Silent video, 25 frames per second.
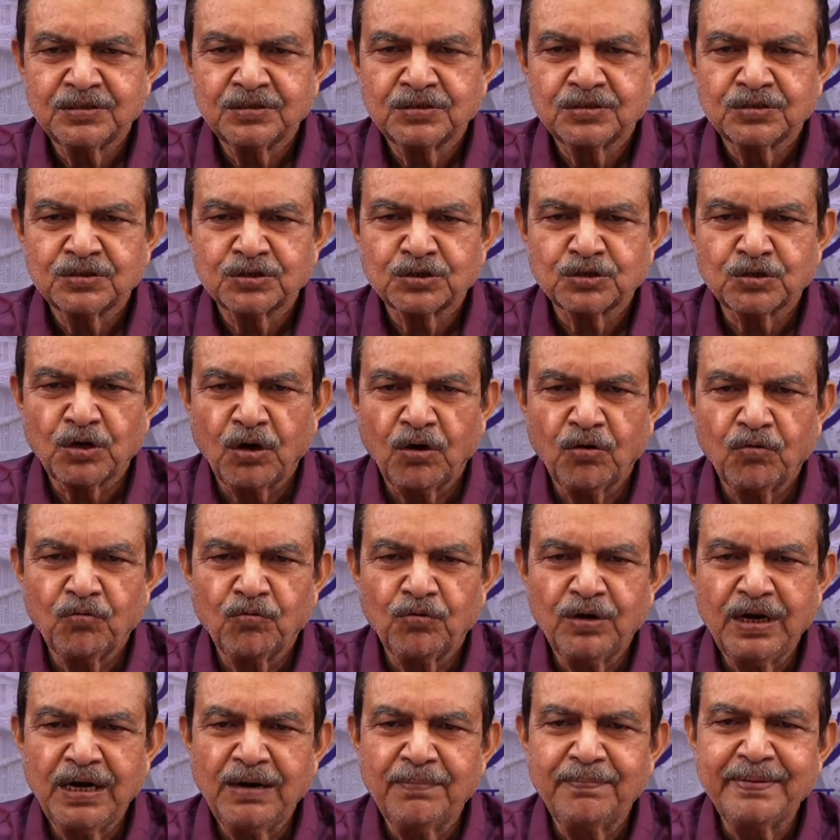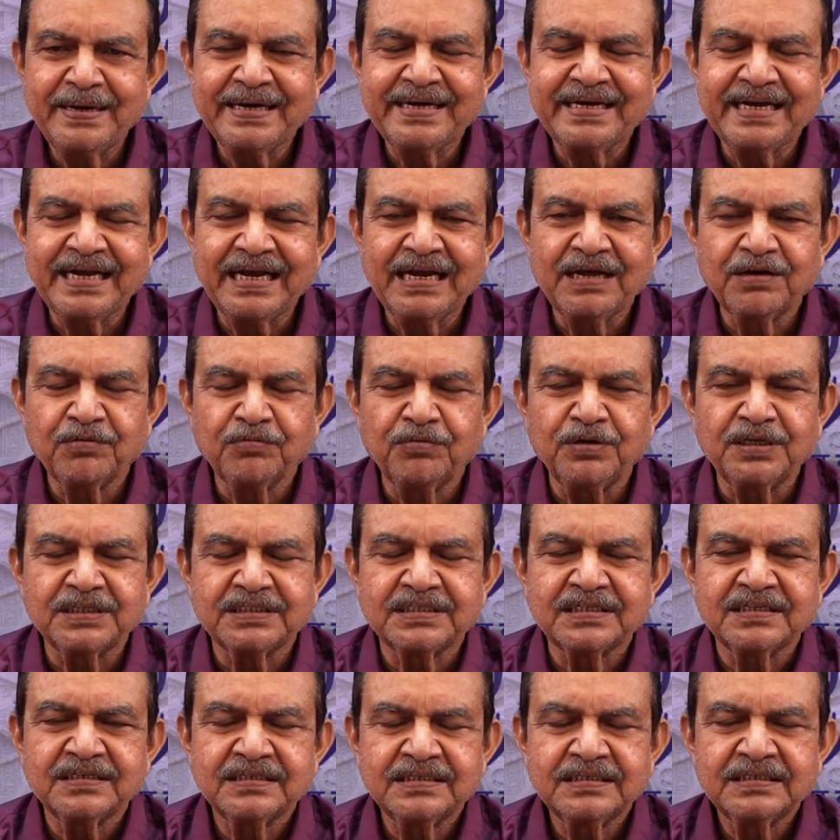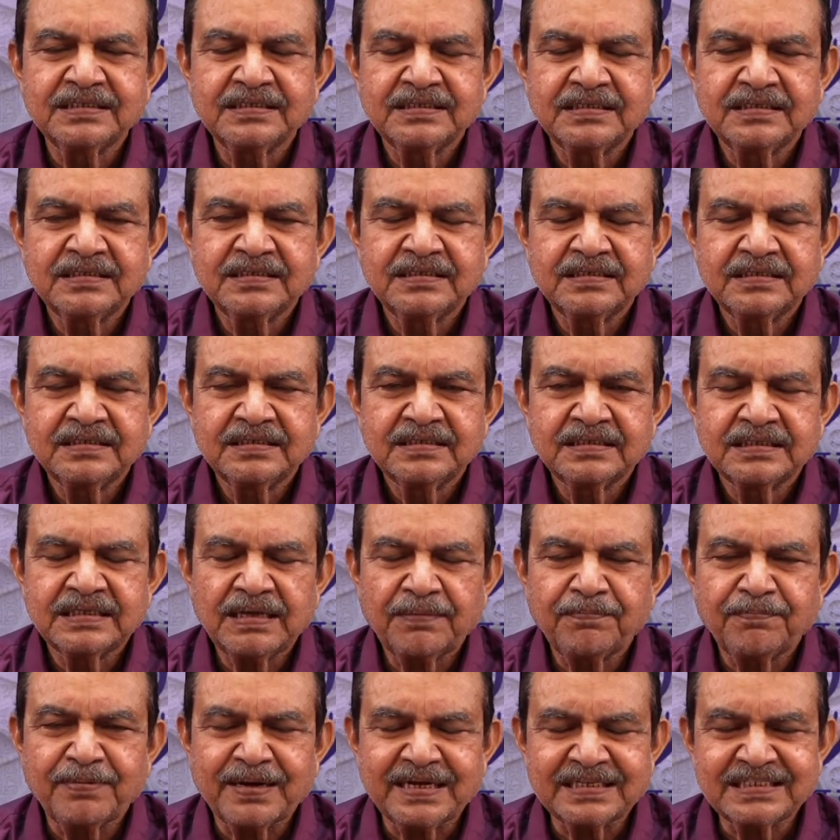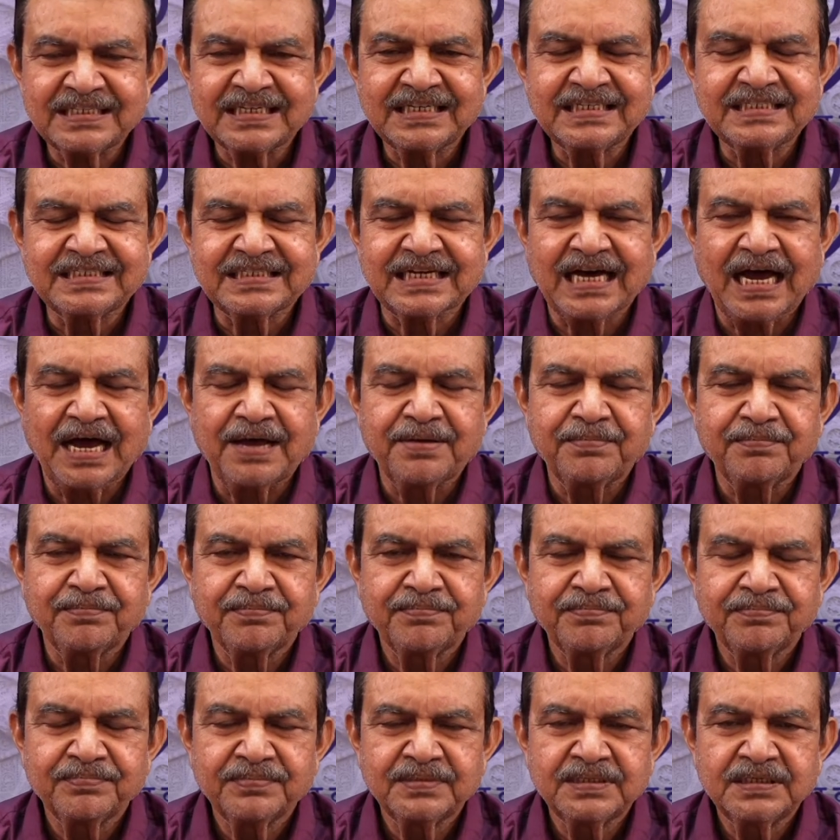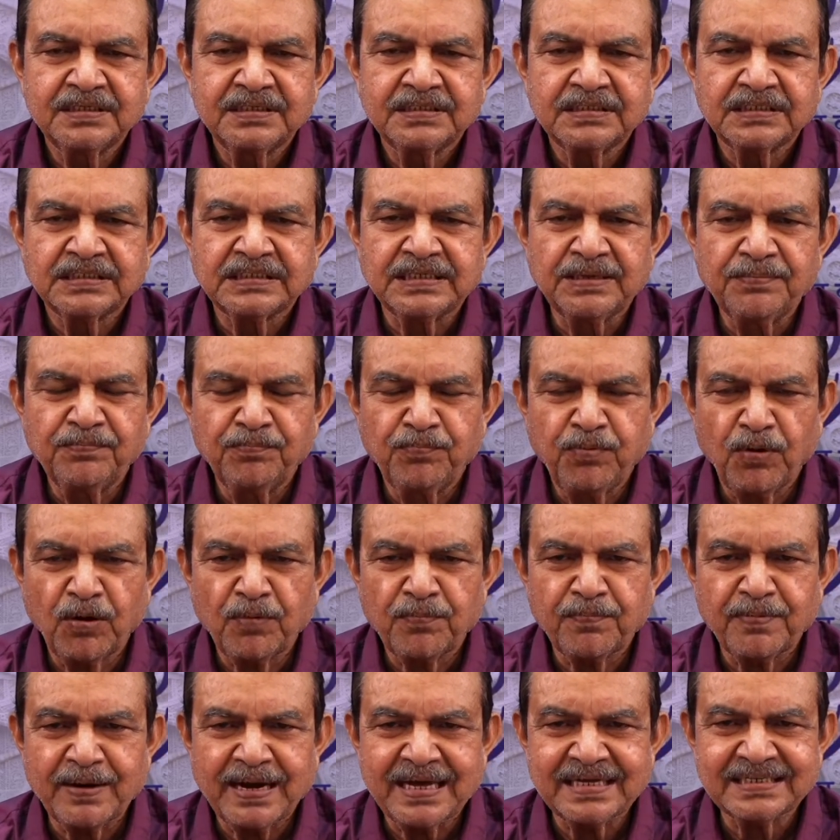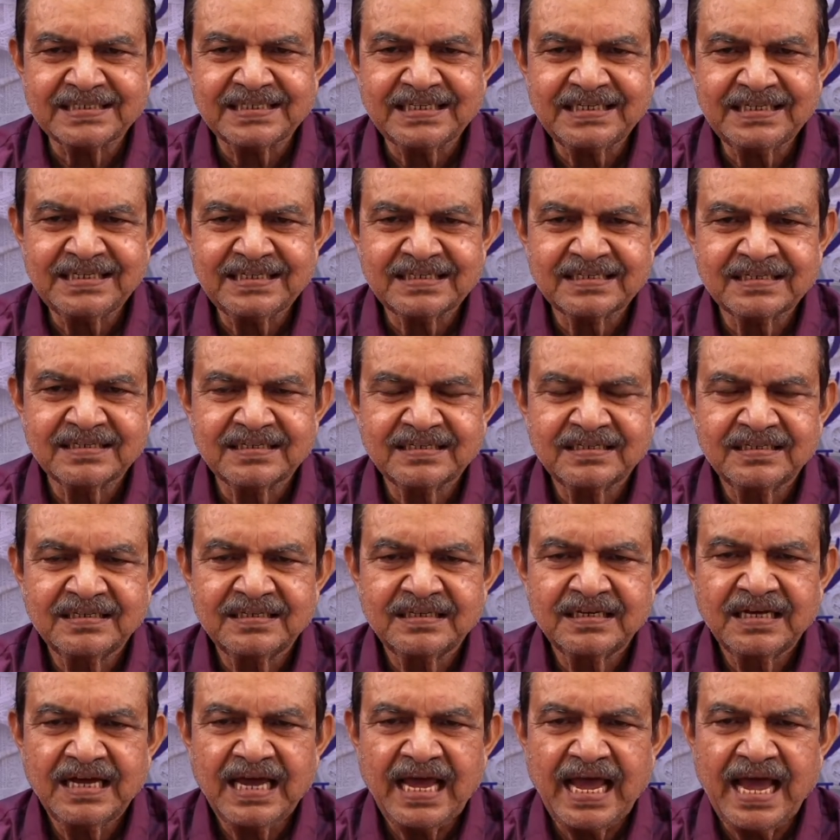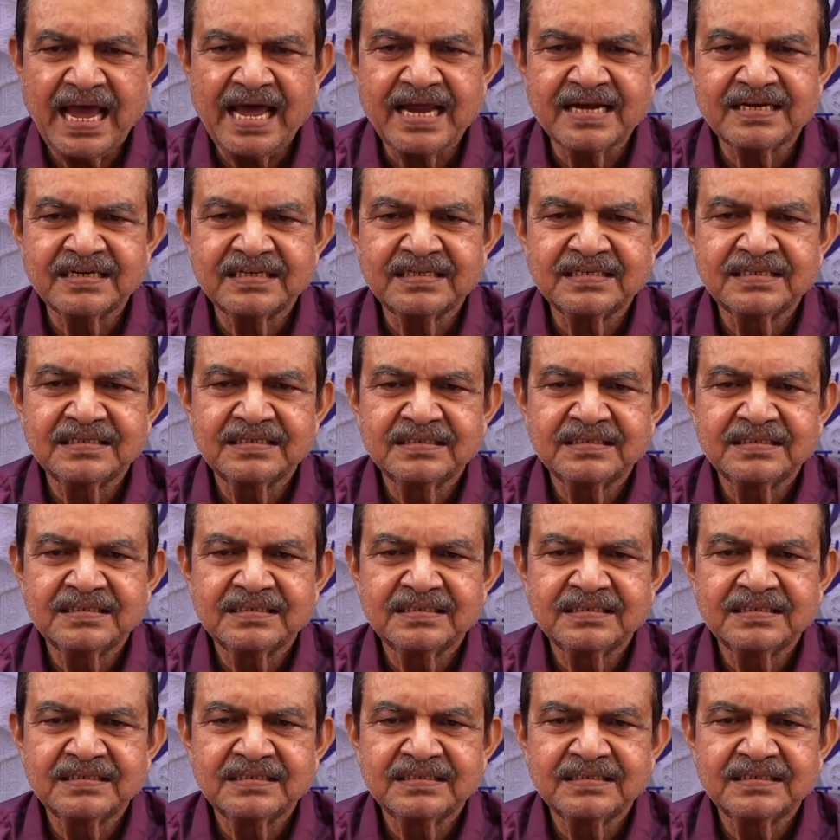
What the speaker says: So, we'll be dealing with the present time, simple present and